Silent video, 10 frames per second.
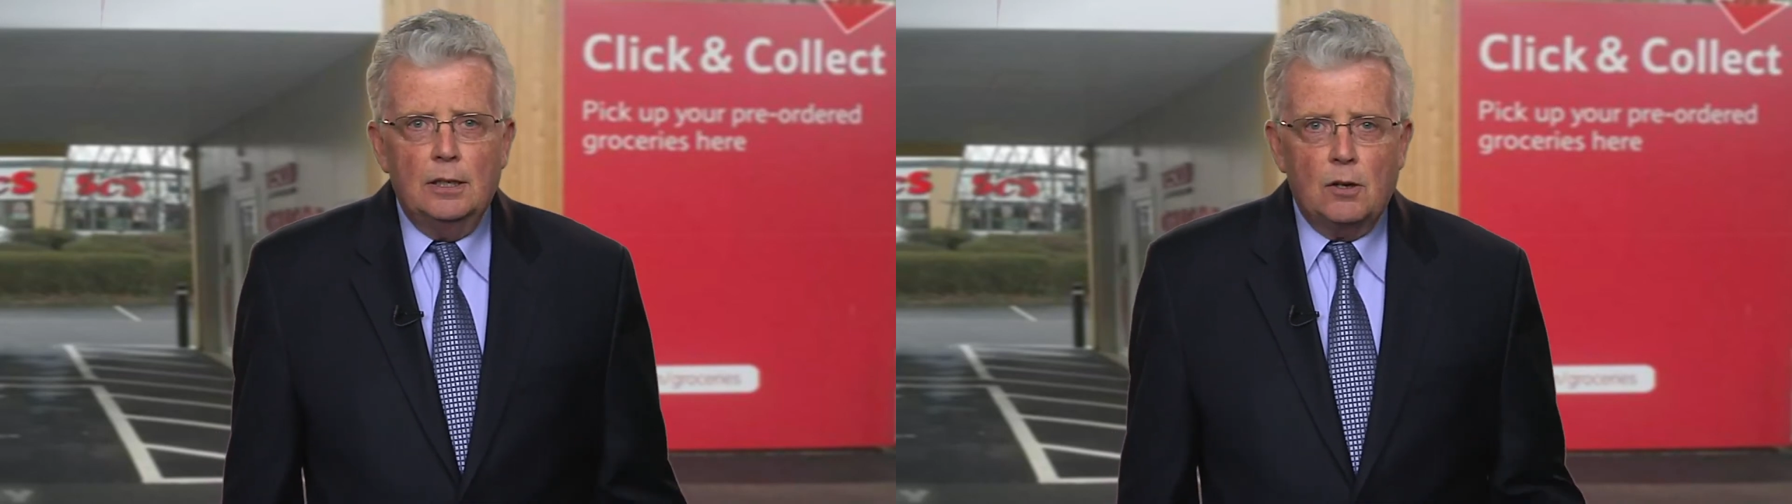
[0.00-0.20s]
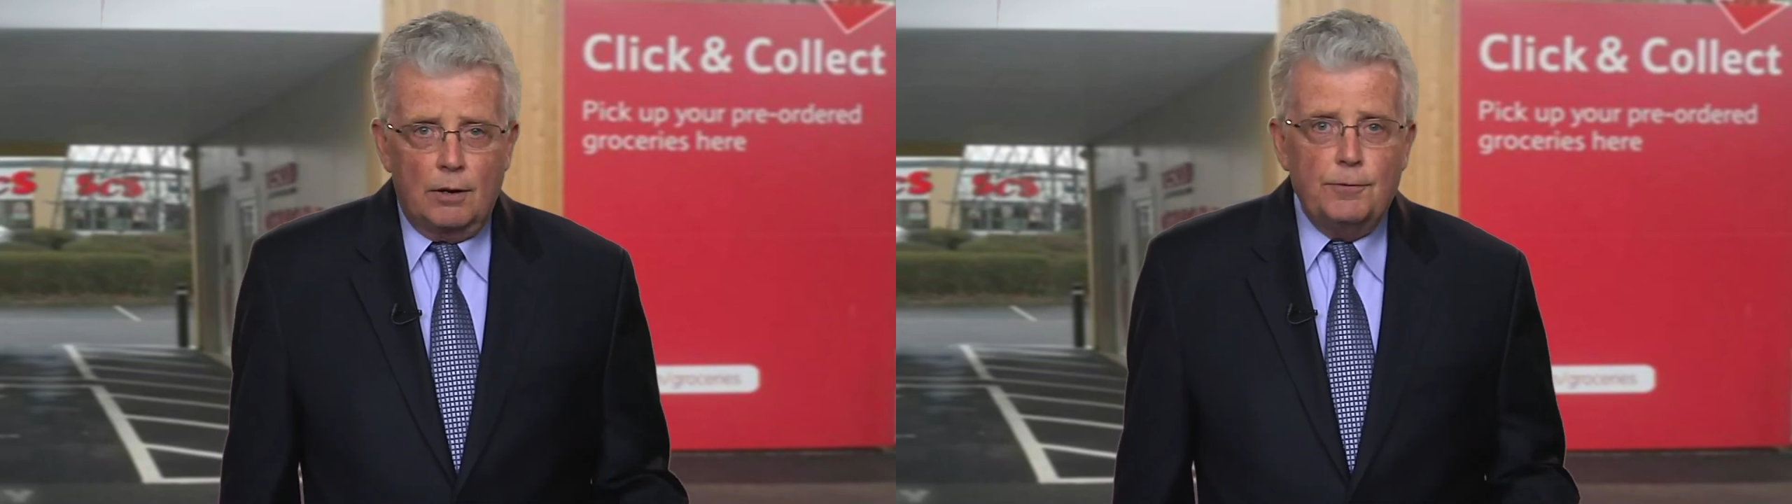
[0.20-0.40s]

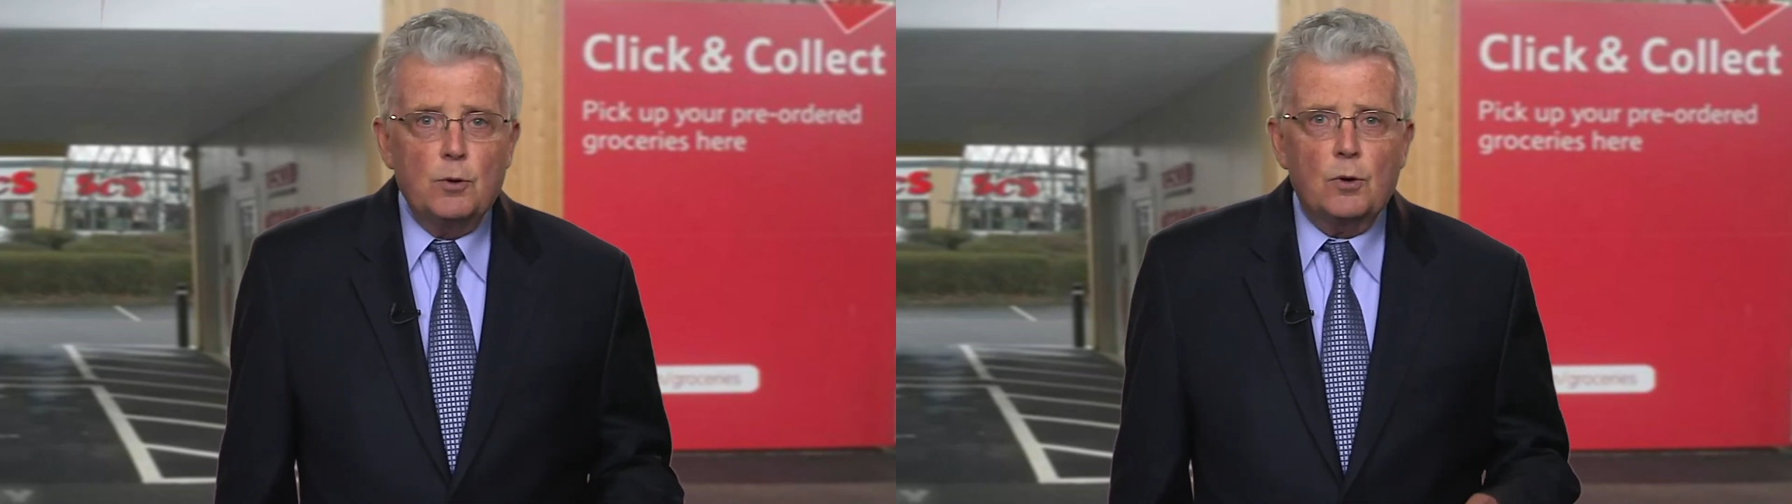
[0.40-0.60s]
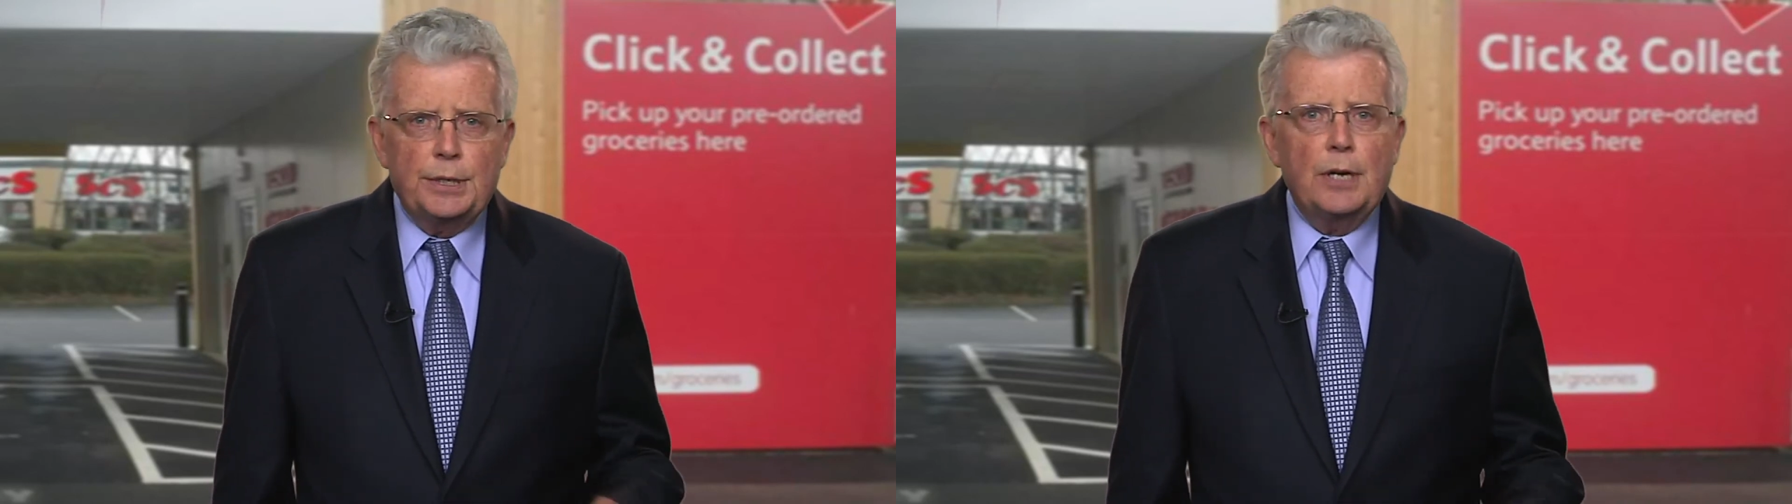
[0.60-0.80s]

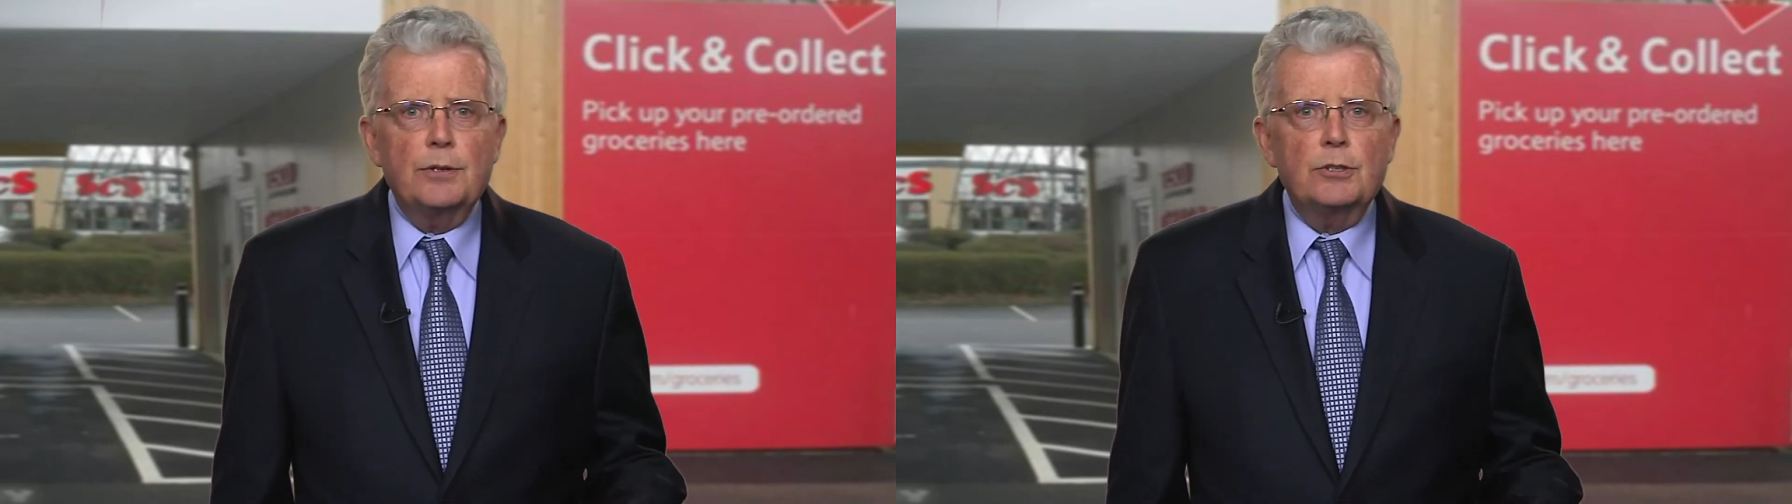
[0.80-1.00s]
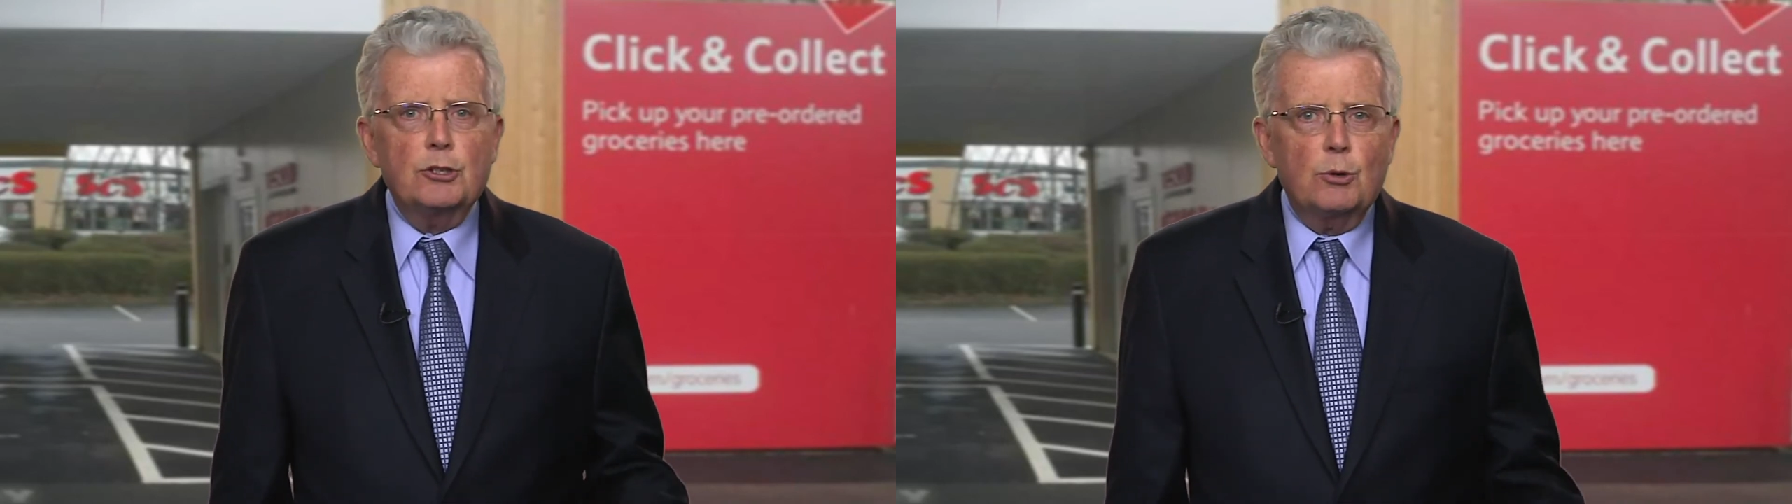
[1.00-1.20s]
Carrefour and others